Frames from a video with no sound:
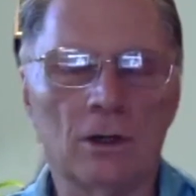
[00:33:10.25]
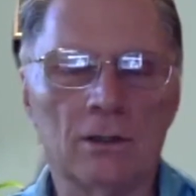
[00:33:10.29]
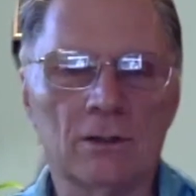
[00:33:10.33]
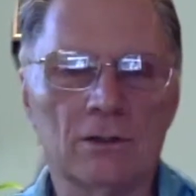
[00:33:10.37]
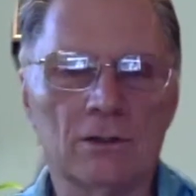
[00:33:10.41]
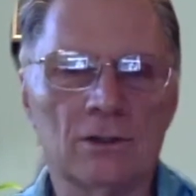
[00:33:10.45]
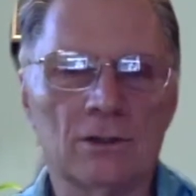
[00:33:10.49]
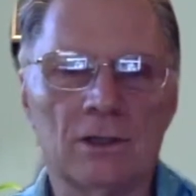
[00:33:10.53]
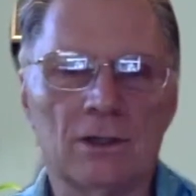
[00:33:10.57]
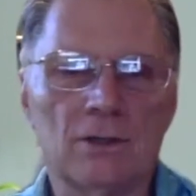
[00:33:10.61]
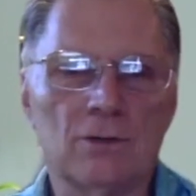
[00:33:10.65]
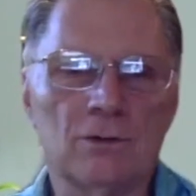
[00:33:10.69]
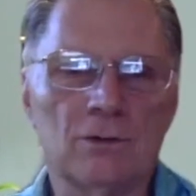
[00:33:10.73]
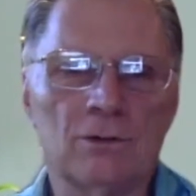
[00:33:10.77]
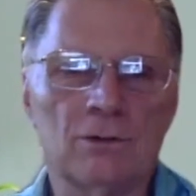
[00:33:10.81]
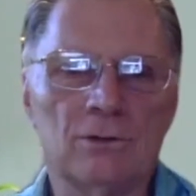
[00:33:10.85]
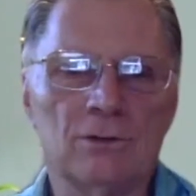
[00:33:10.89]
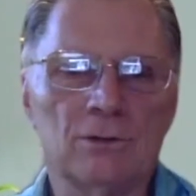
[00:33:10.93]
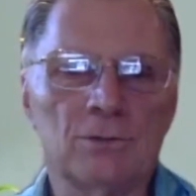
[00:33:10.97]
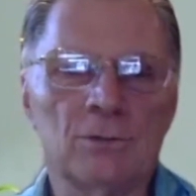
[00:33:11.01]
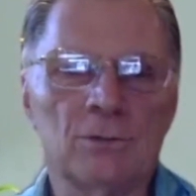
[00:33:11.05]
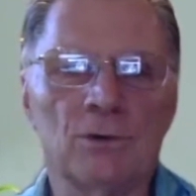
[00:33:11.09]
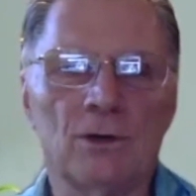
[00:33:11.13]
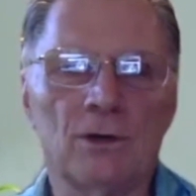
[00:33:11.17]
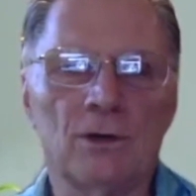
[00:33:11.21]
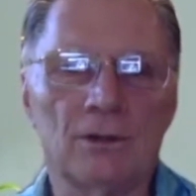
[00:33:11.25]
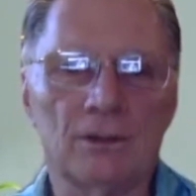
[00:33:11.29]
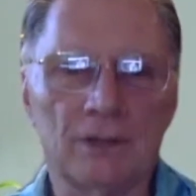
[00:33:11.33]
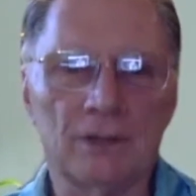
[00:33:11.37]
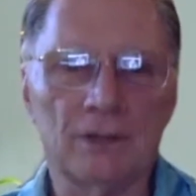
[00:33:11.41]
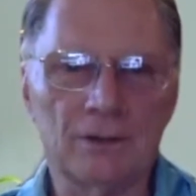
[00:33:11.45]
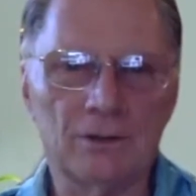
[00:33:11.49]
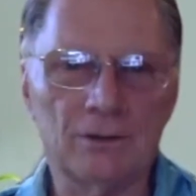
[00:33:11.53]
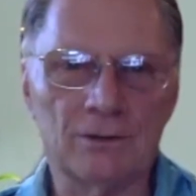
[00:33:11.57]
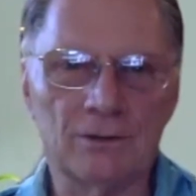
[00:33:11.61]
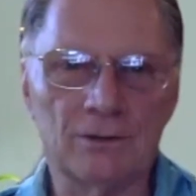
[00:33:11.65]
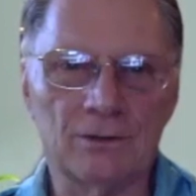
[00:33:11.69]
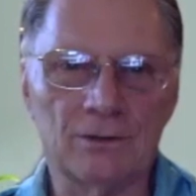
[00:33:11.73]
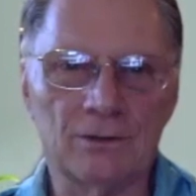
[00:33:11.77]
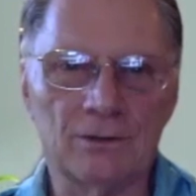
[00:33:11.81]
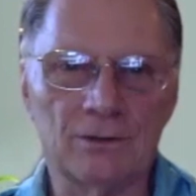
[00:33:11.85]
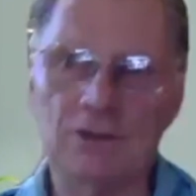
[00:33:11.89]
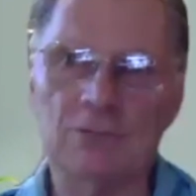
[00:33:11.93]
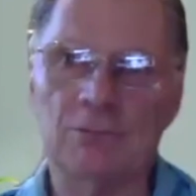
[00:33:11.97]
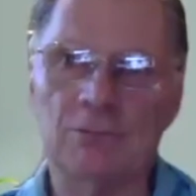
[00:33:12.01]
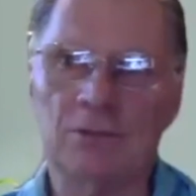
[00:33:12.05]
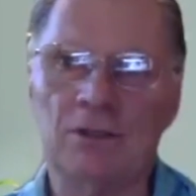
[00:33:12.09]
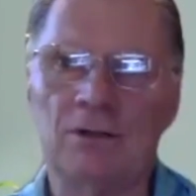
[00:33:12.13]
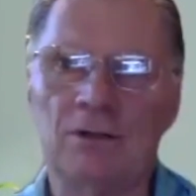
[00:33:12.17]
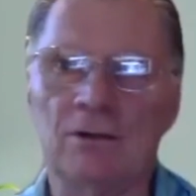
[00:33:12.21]
So they couldn't spoil, they couldn't
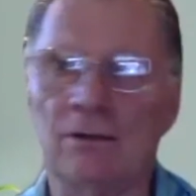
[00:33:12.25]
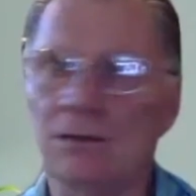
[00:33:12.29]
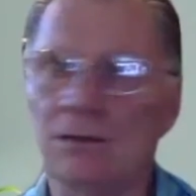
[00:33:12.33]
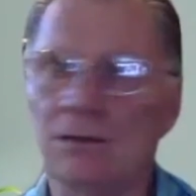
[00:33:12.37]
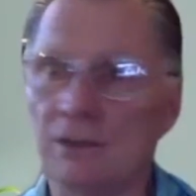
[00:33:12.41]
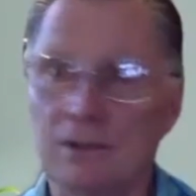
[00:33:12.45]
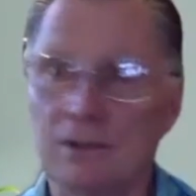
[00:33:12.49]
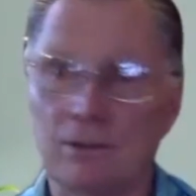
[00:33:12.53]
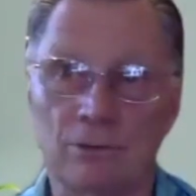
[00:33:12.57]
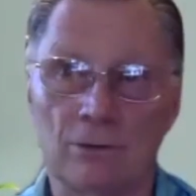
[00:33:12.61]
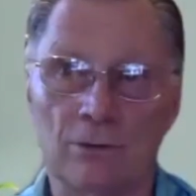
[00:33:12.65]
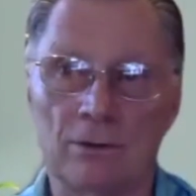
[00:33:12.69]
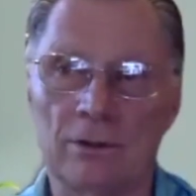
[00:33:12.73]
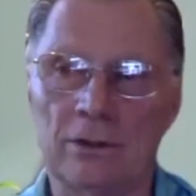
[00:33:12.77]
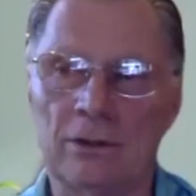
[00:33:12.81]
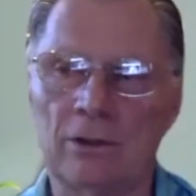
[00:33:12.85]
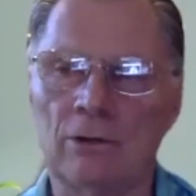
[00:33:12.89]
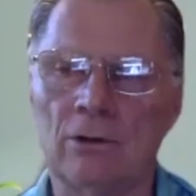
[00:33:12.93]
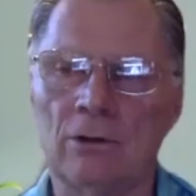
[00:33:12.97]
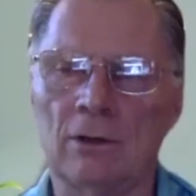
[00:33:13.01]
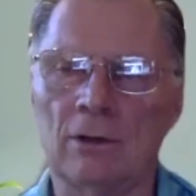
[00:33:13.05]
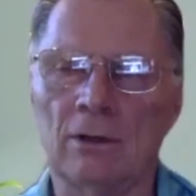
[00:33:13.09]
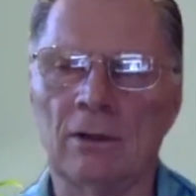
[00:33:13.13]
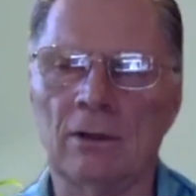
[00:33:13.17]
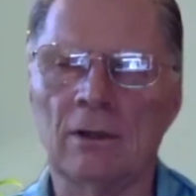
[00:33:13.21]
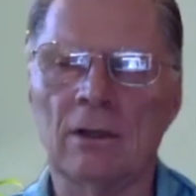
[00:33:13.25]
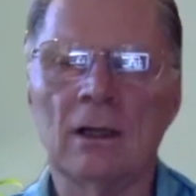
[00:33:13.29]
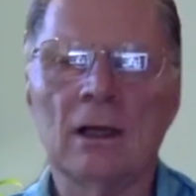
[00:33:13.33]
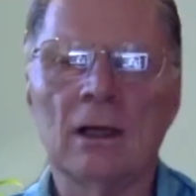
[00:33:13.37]
disappear because they were already gone.